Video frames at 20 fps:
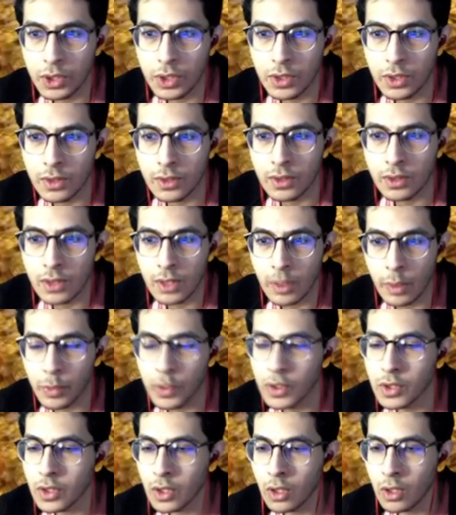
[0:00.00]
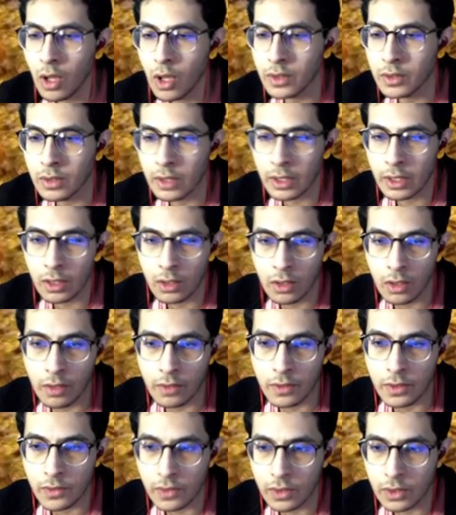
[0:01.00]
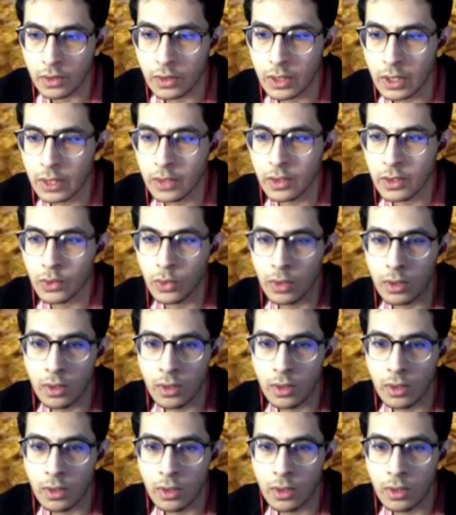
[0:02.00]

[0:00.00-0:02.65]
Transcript: is appears a lot to like a lot of these videos, like this one.